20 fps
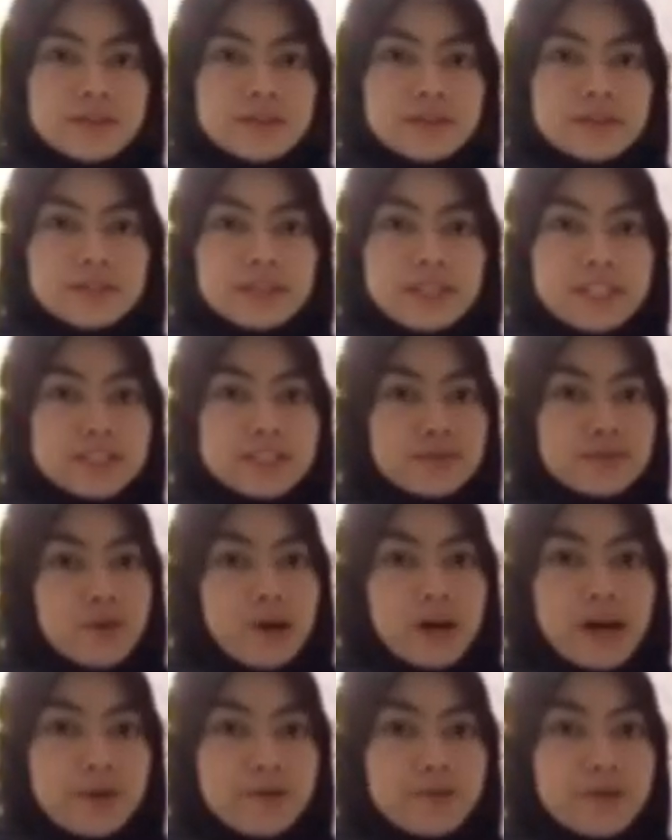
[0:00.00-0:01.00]
So that's
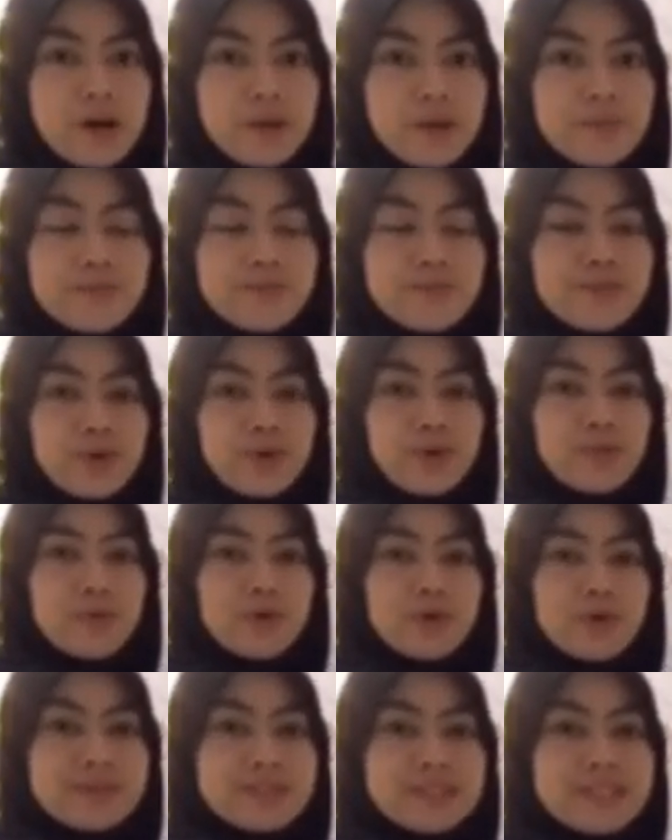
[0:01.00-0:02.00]
why we are
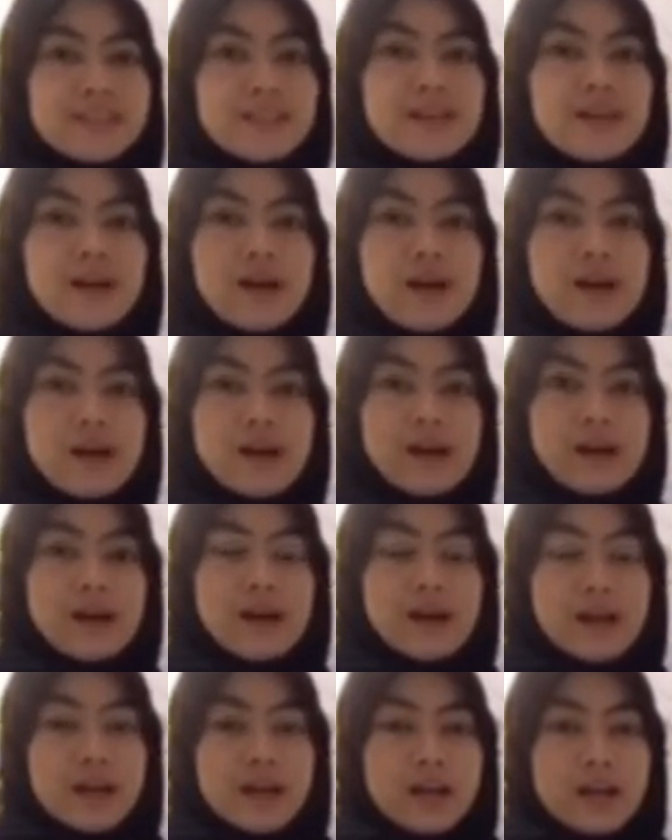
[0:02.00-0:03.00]
proposing a
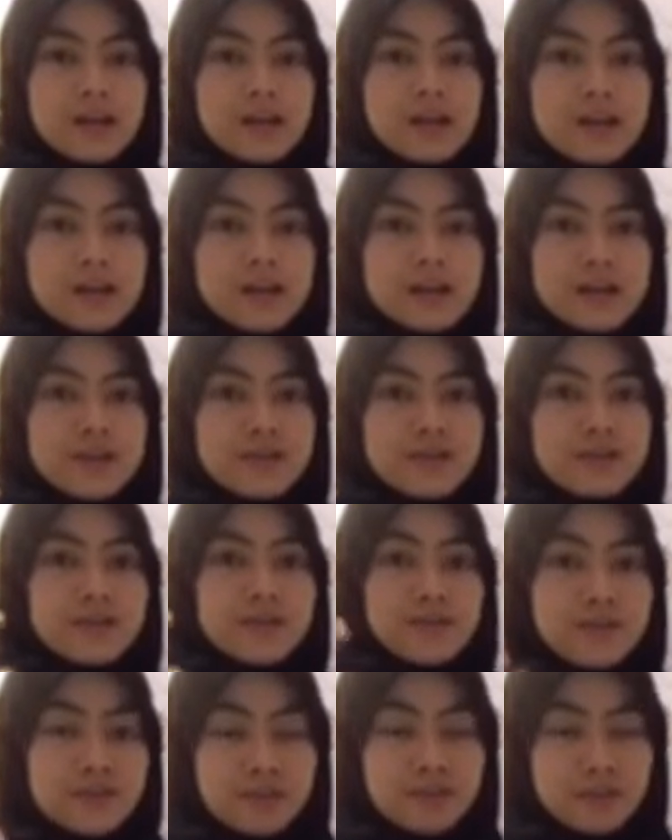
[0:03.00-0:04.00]

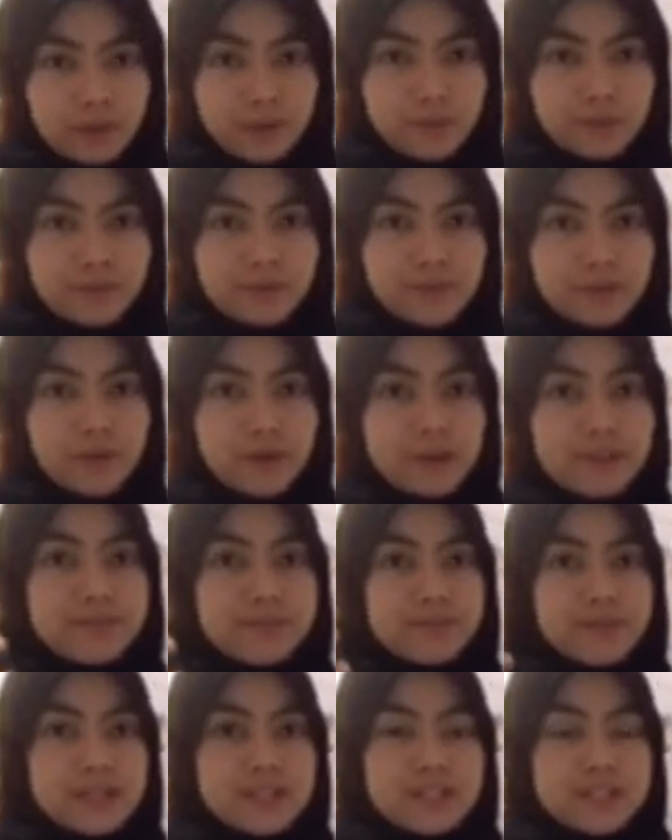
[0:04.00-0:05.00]
rooftop for the
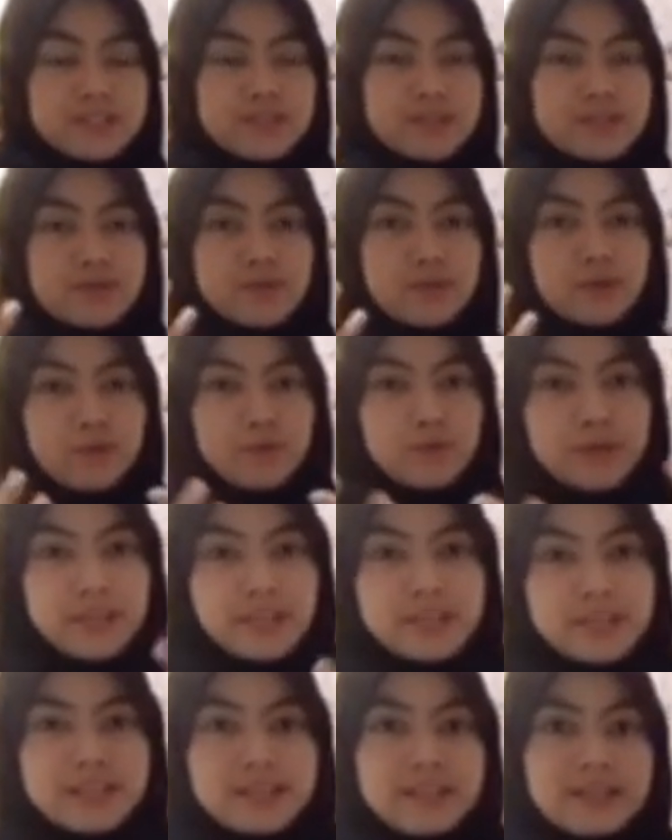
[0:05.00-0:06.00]
pedestrian
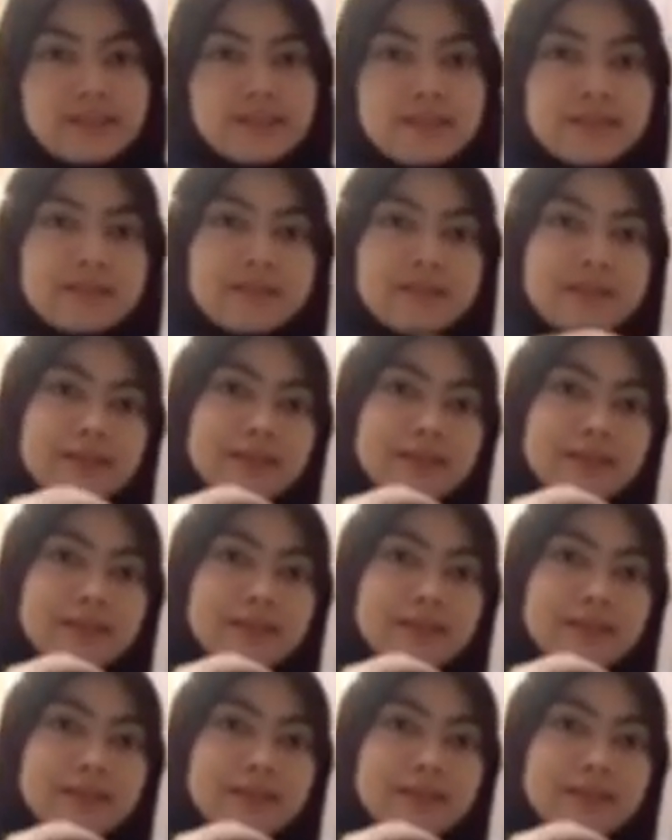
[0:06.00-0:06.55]
walkway in